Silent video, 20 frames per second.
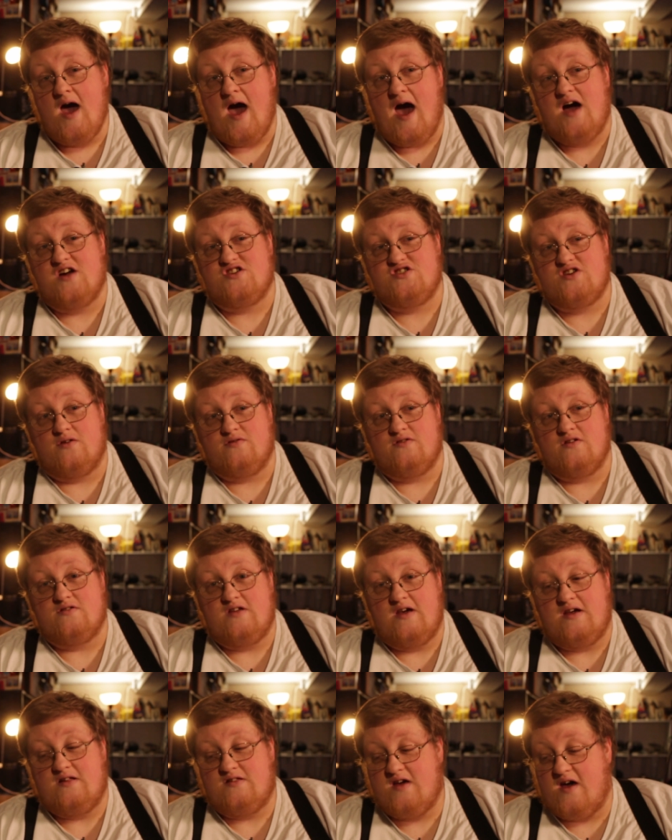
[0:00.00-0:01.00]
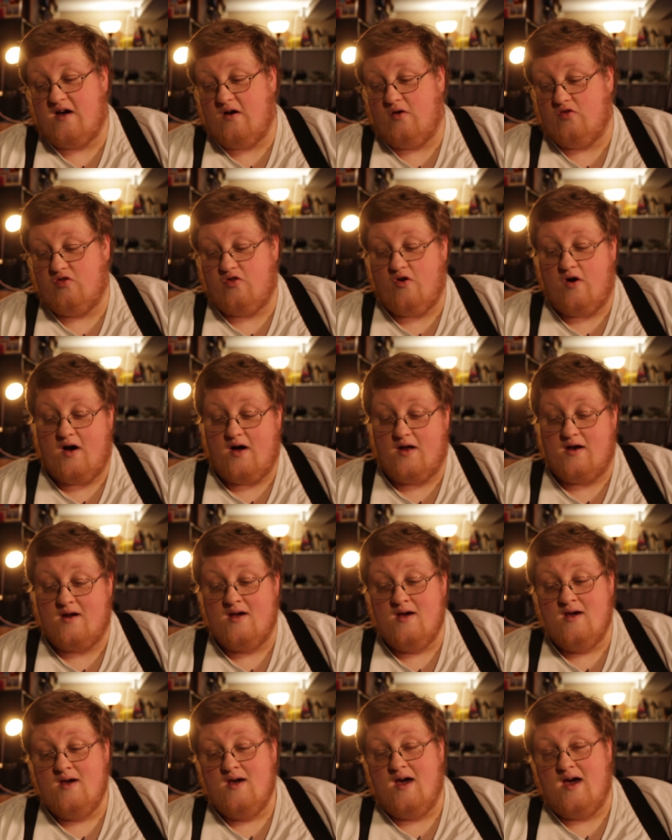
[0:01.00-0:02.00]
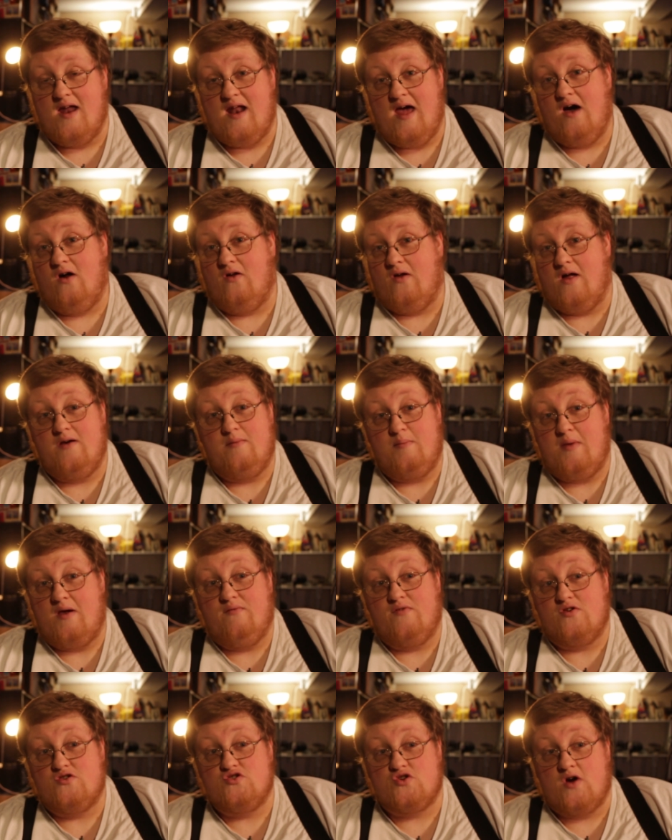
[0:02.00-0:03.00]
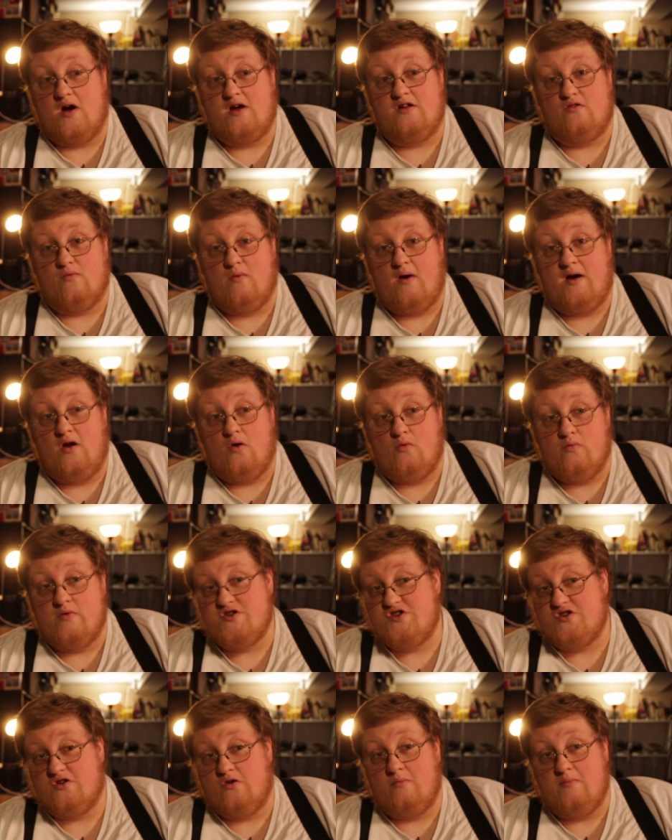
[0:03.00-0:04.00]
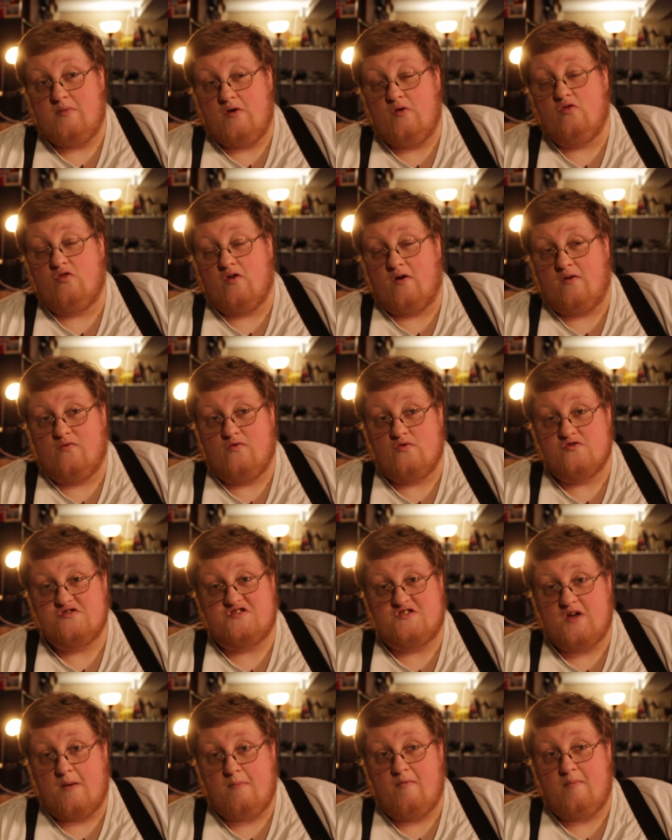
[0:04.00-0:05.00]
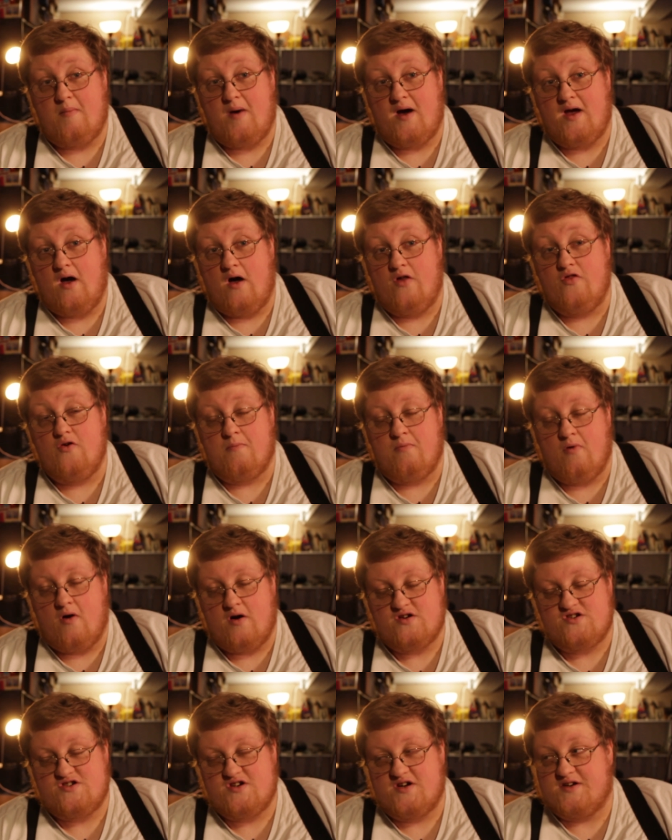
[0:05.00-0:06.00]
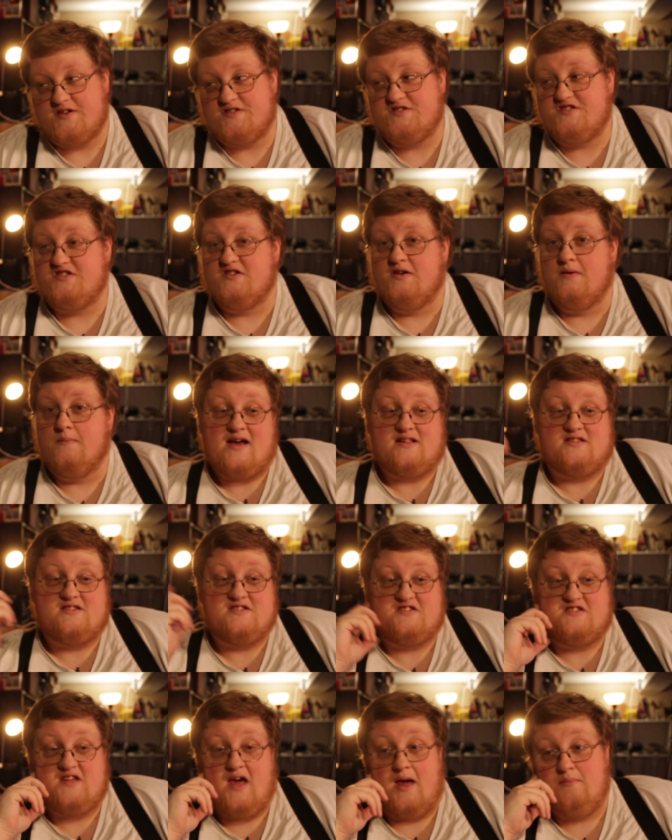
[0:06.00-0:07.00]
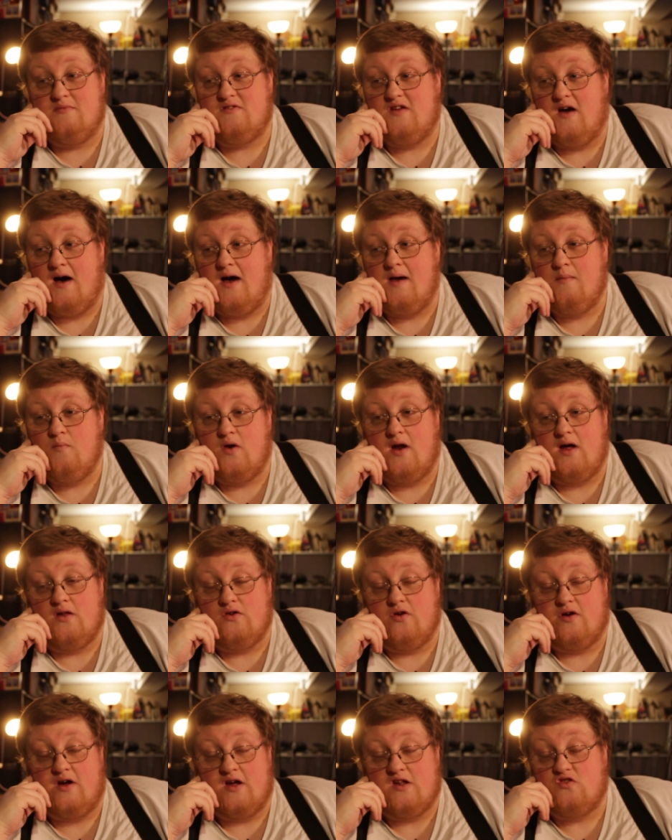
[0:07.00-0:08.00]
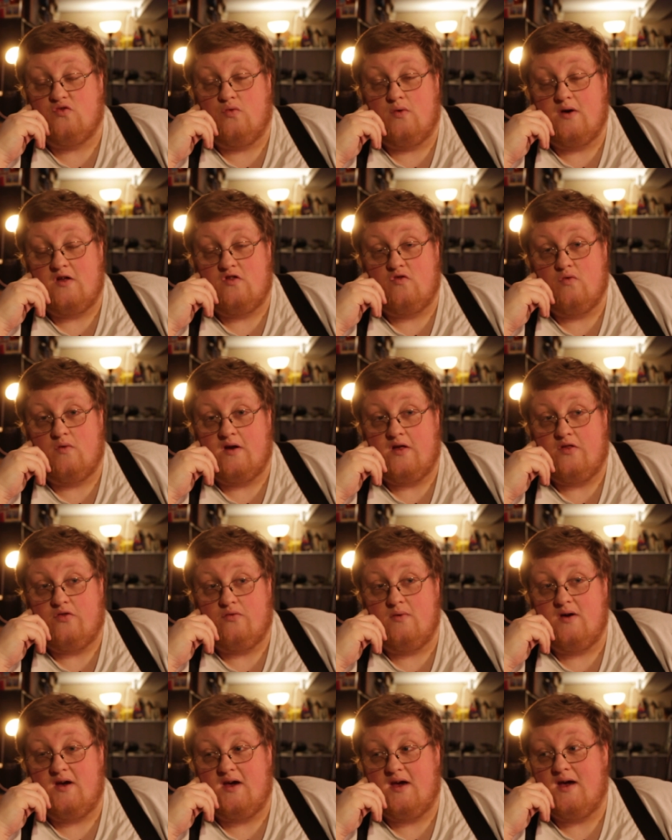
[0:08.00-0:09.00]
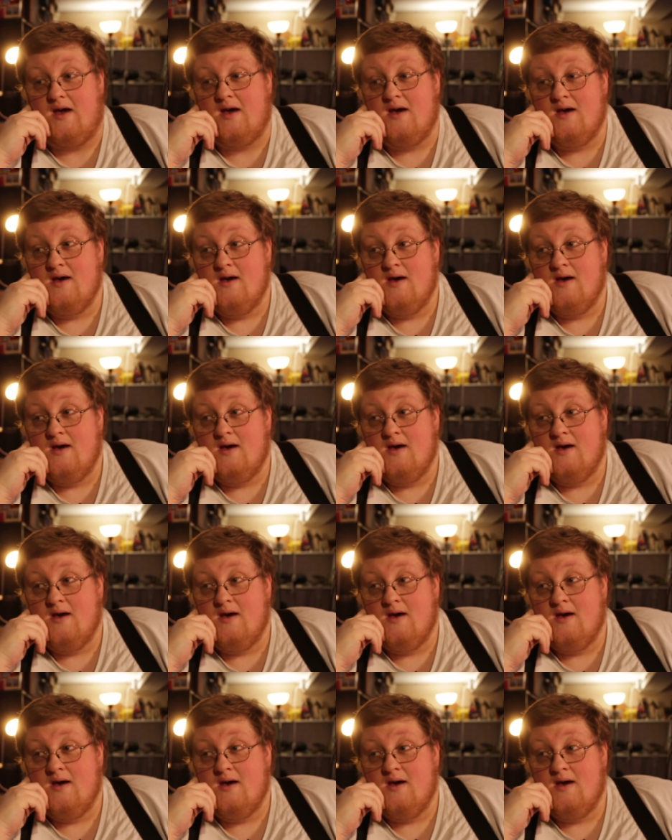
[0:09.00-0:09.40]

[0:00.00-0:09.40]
hash out the details on. And hell, I'm even trying to write original music for some of my other projects. At the same time, when I look at 2023,